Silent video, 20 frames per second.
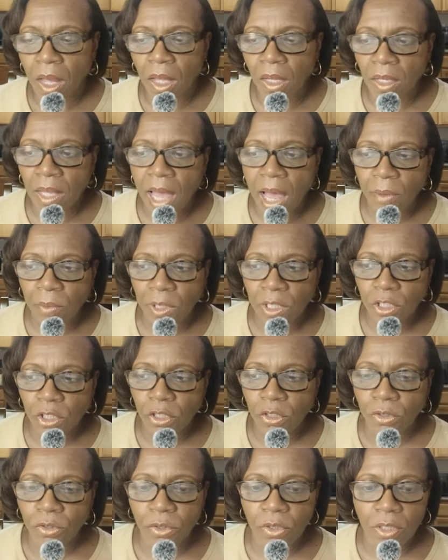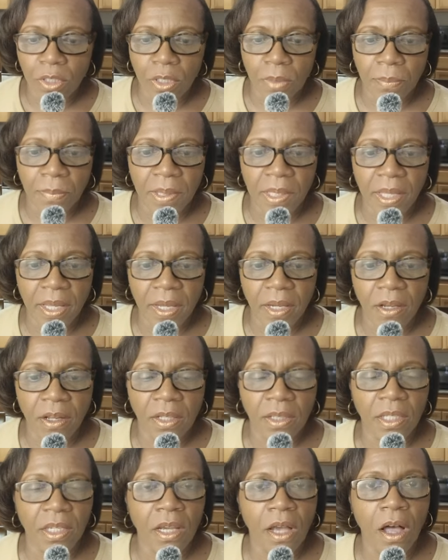Allowing children to play
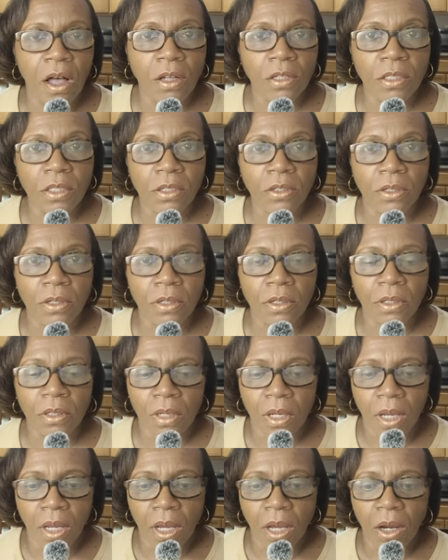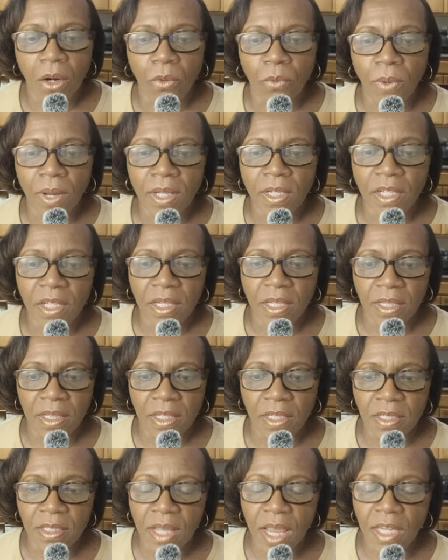on the altar, running in
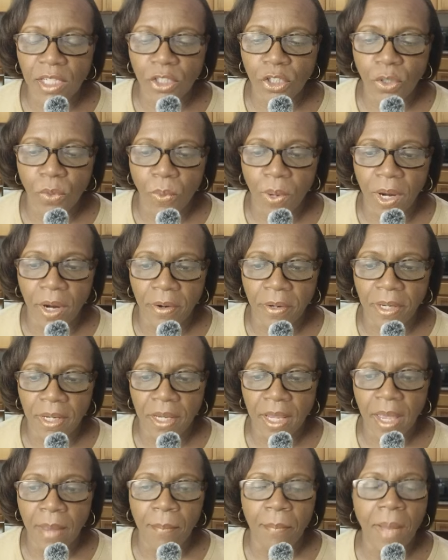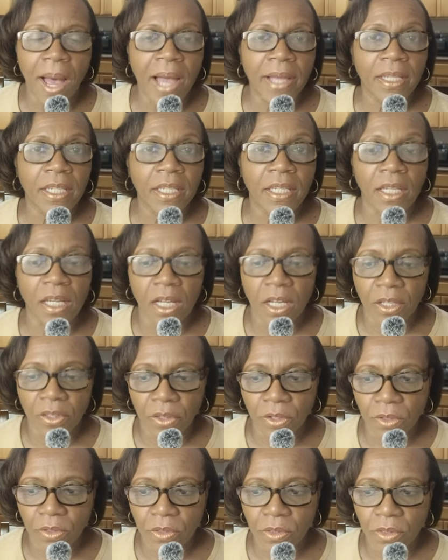the sanctuary, and mocking
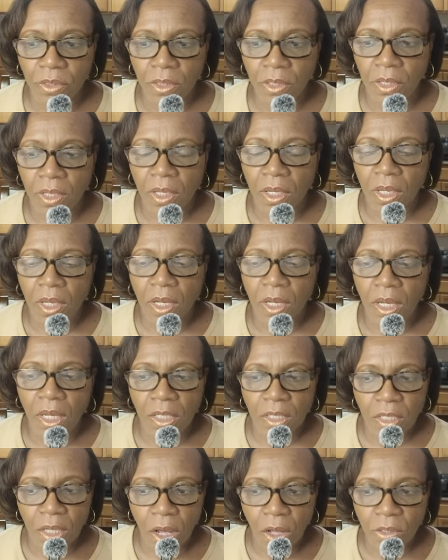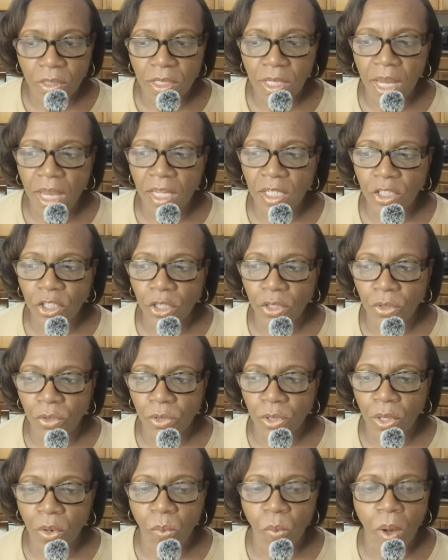others. Adults and
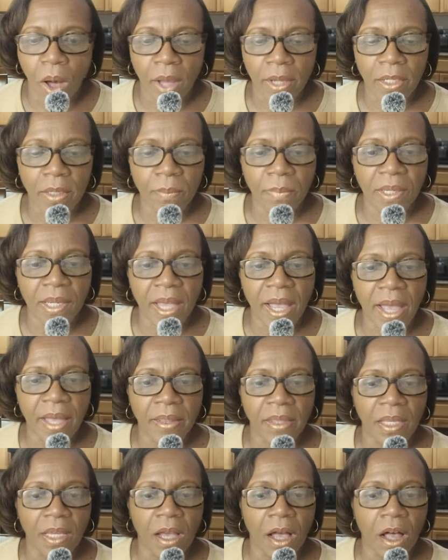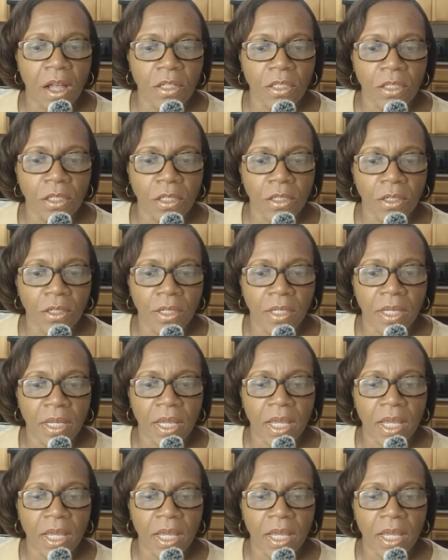children walking behind the altar